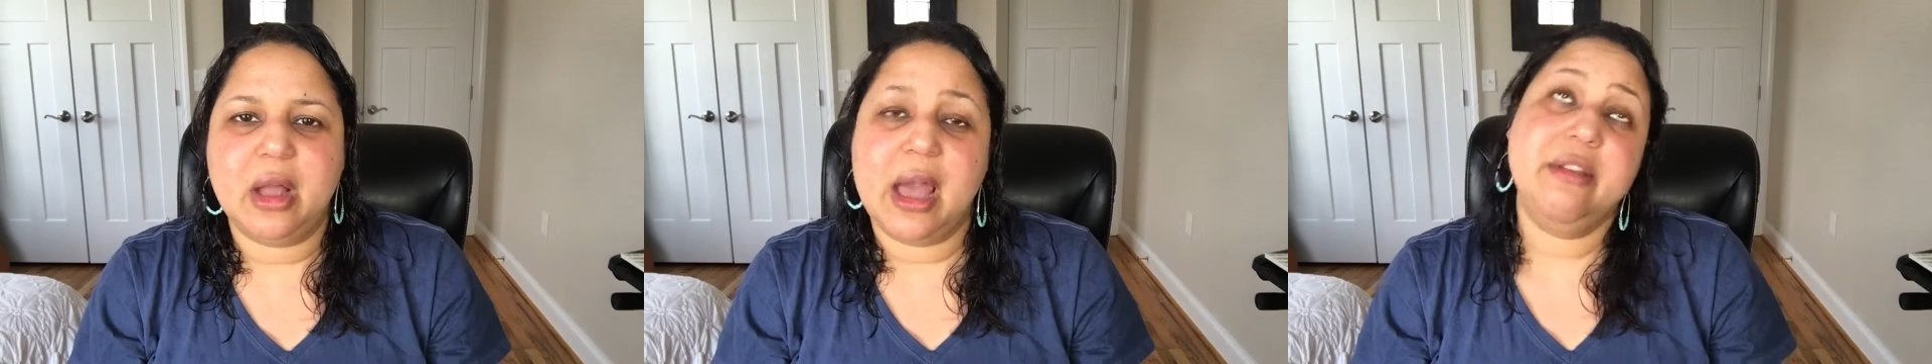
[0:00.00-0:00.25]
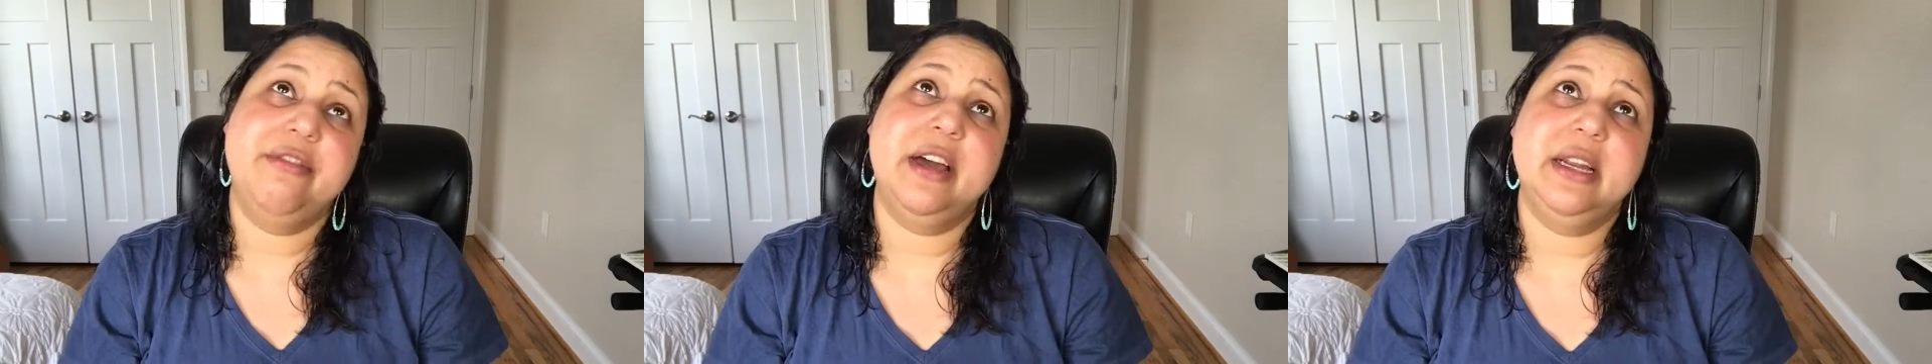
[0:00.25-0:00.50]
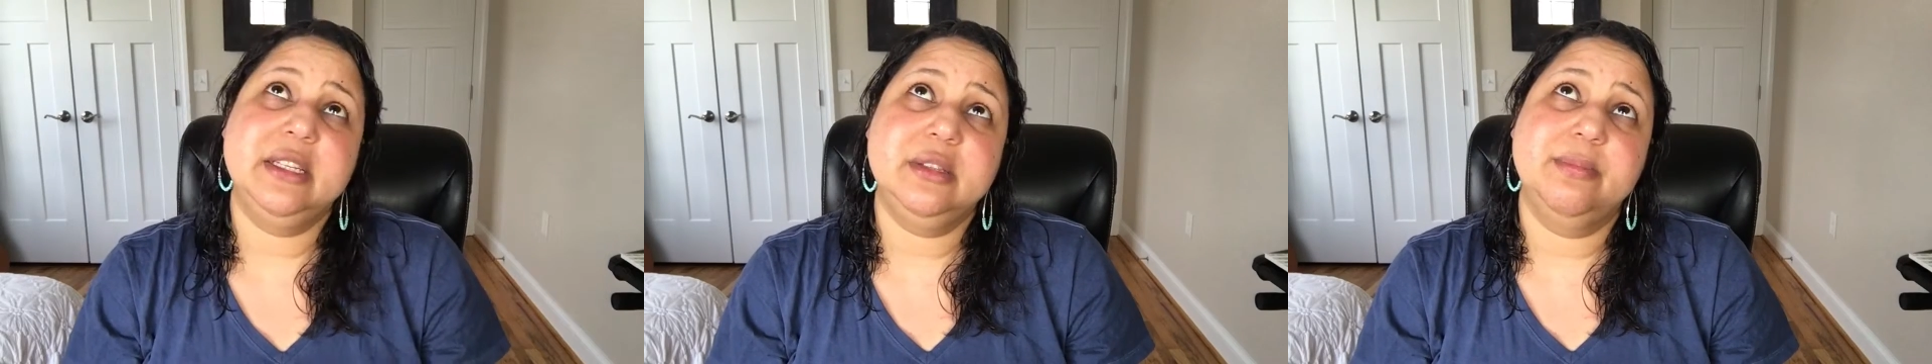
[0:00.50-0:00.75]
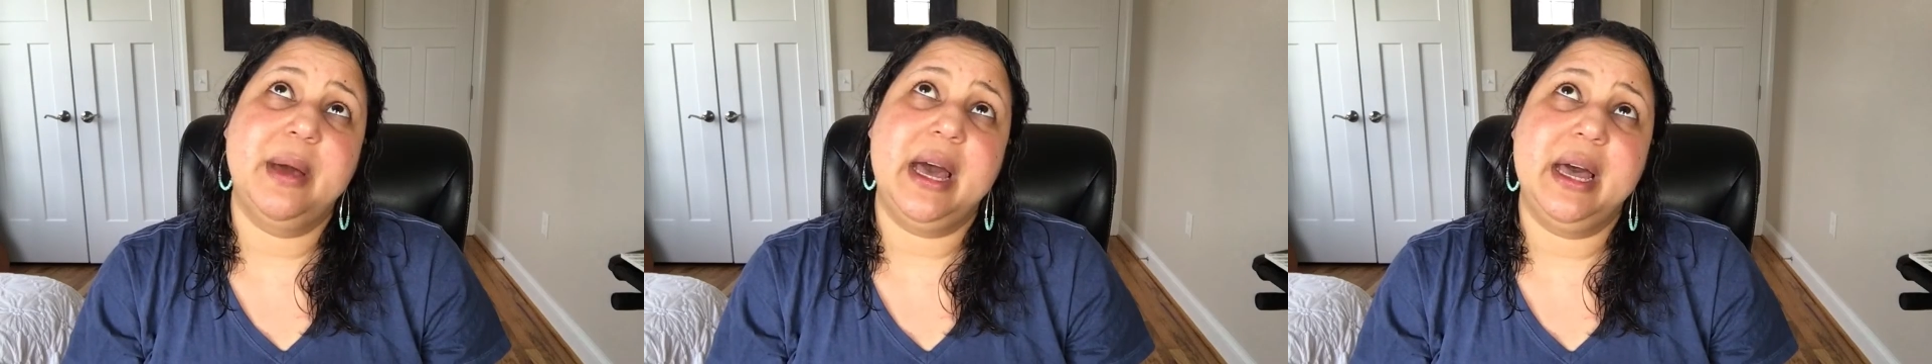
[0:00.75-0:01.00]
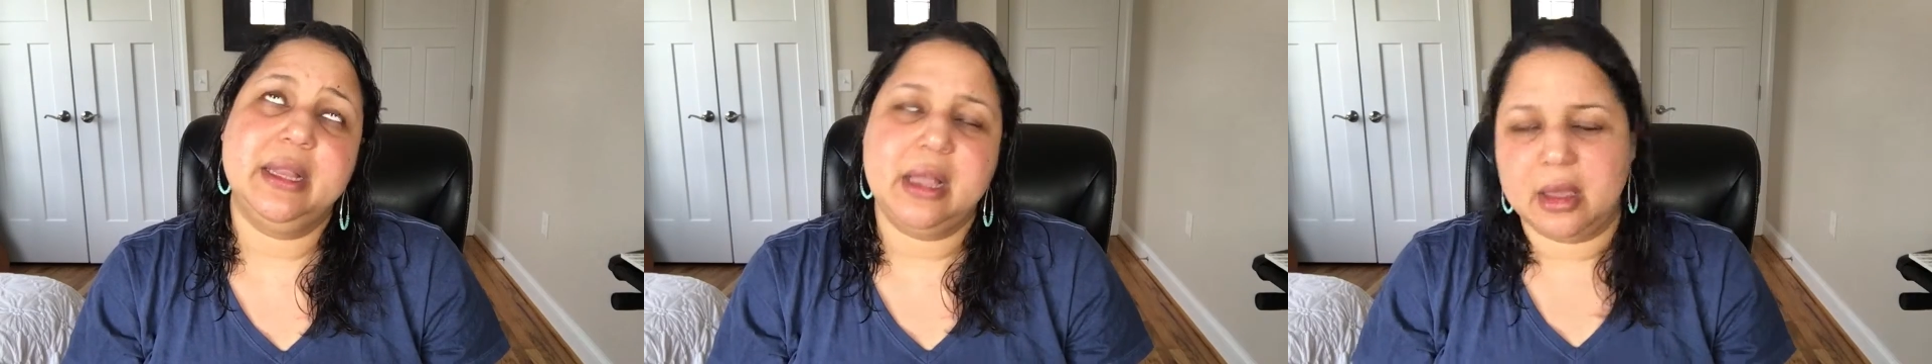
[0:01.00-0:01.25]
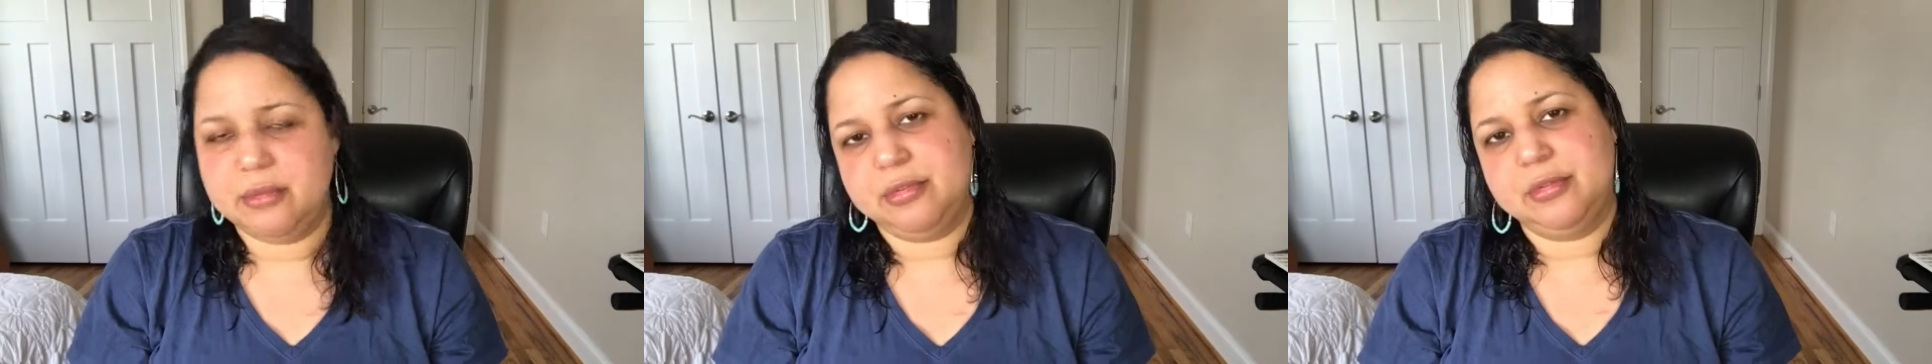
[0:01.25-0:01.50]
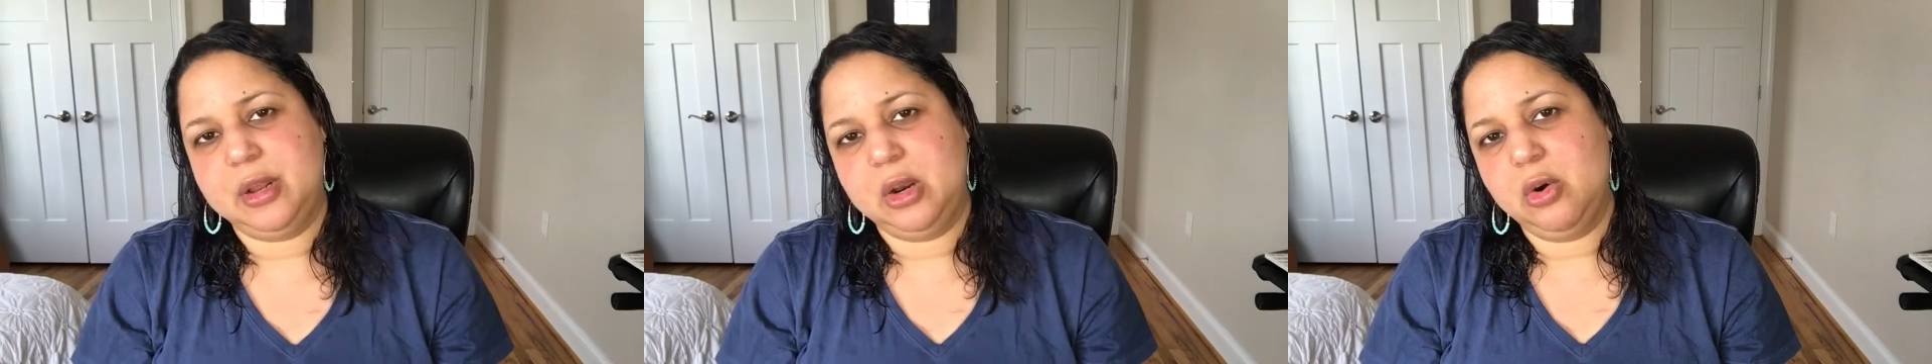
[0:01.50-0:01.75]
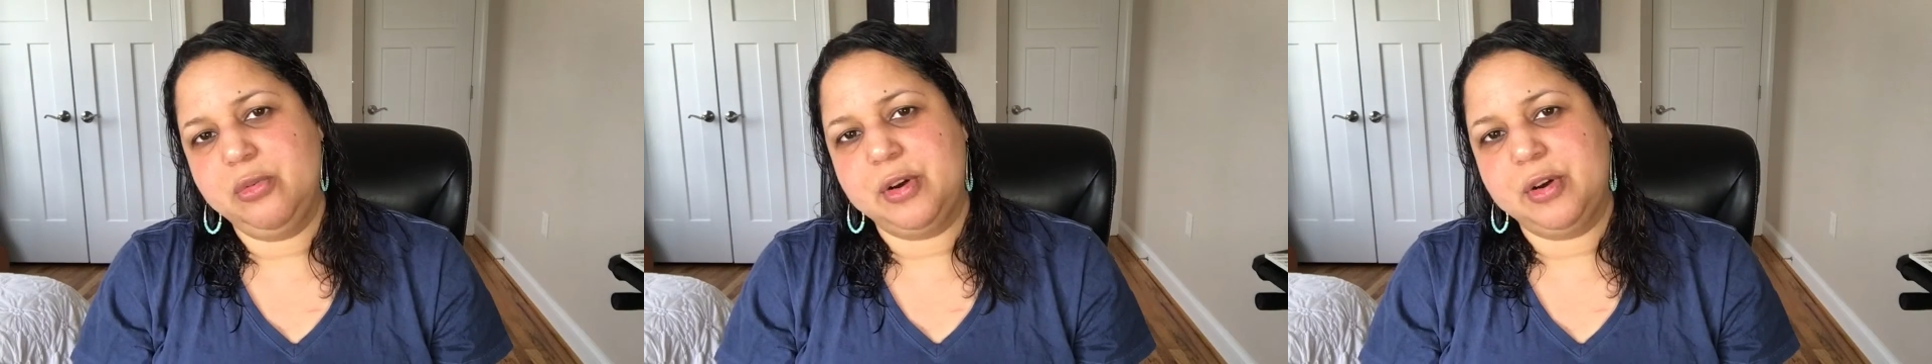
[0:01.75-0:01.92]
High fat is bad, low